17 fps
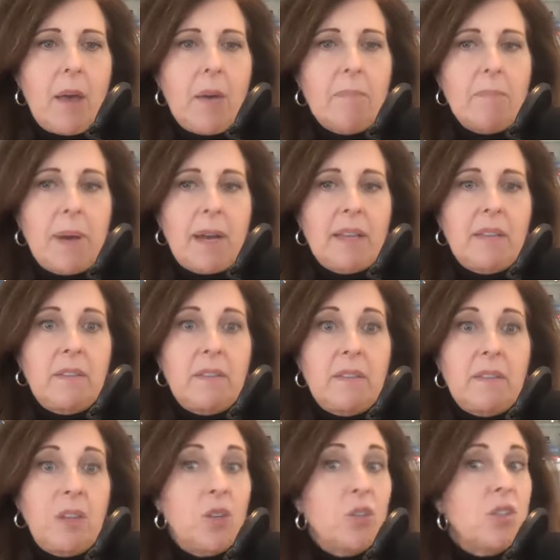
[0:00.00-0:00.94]
But
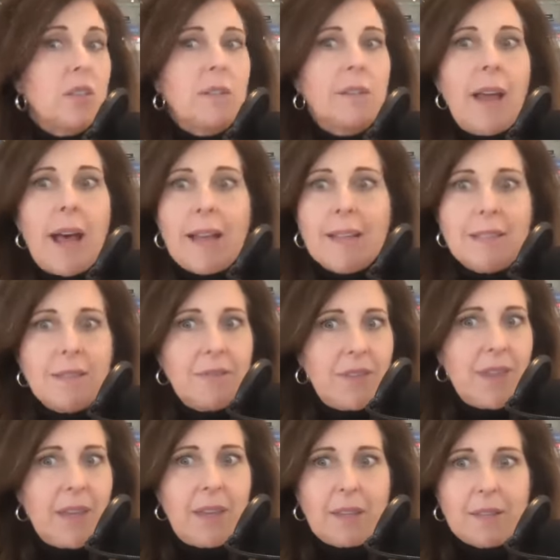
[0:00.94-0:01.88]
there's lots of
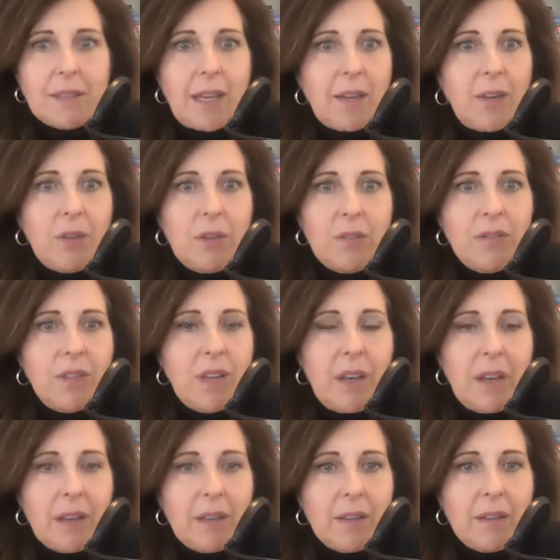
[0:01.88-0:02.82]
things I could have
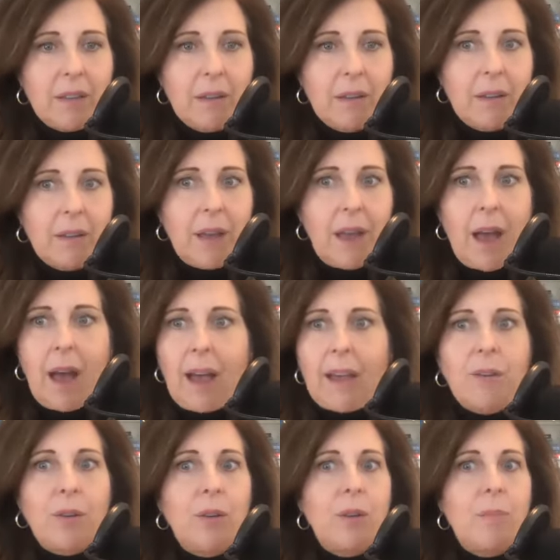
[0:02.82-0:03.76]
done. I
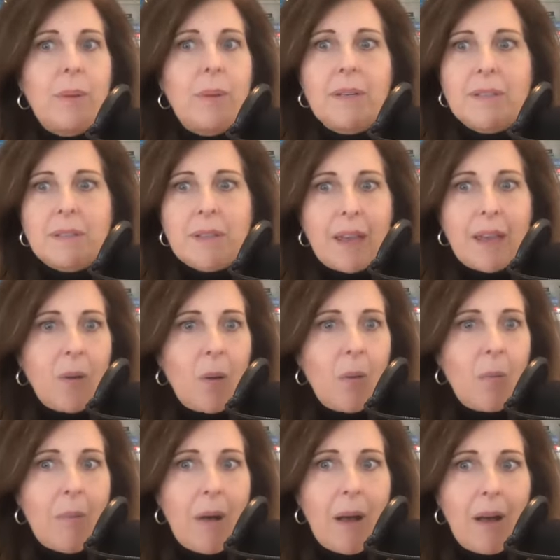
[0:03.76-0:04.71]
could have been a stay at
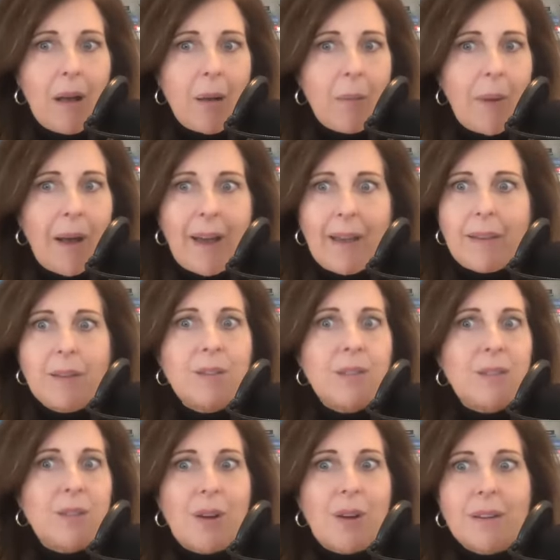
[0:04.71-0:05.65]
home mom. I could have
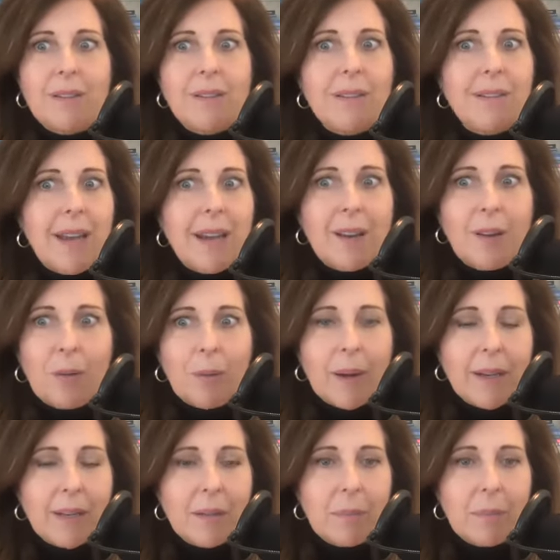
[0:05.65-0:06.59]
started a
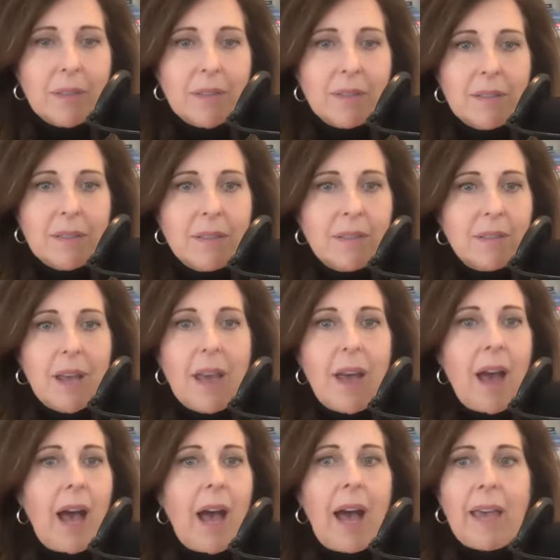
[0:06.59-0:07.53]
decorating business.
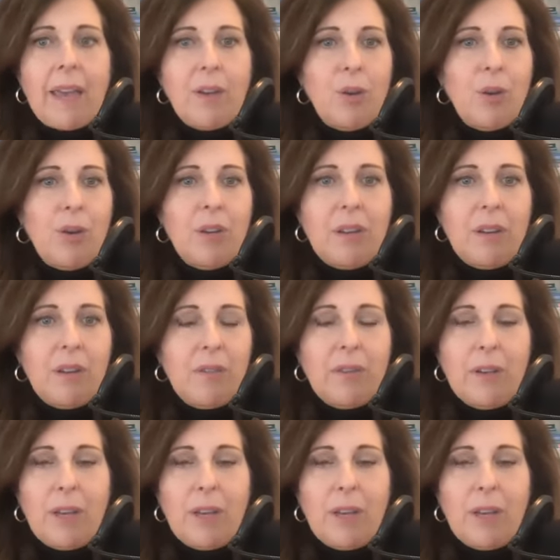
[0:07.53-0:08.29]
I could have,